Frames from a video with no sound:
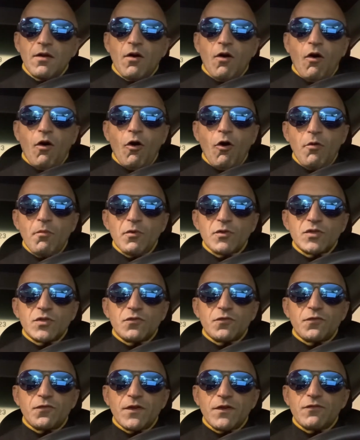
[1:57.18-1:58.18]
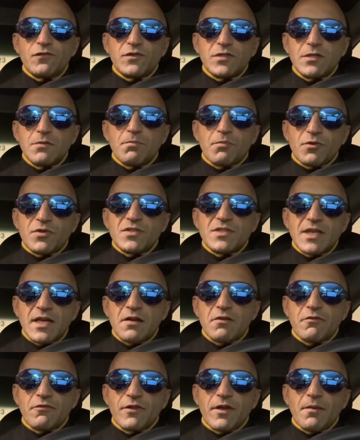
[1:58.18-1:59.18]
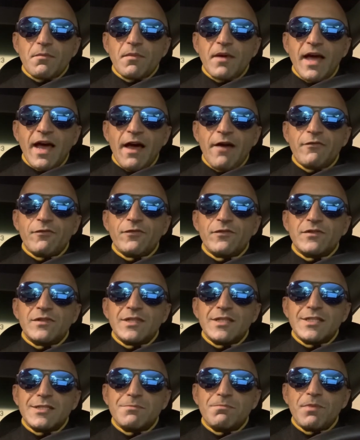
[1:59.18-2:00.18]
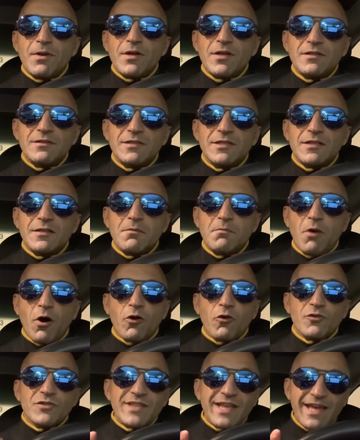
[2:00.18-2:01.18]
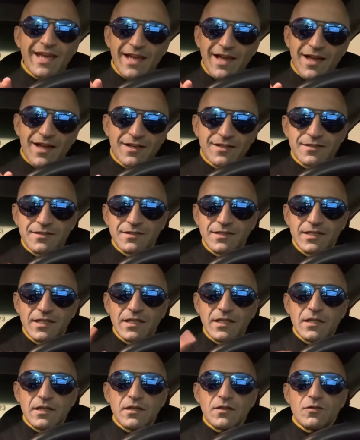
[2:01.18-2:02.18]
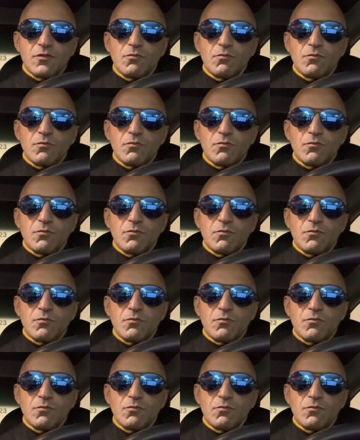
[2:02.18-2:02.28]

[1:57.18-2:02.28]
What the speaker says: almost 50% of them have disparate data models, and the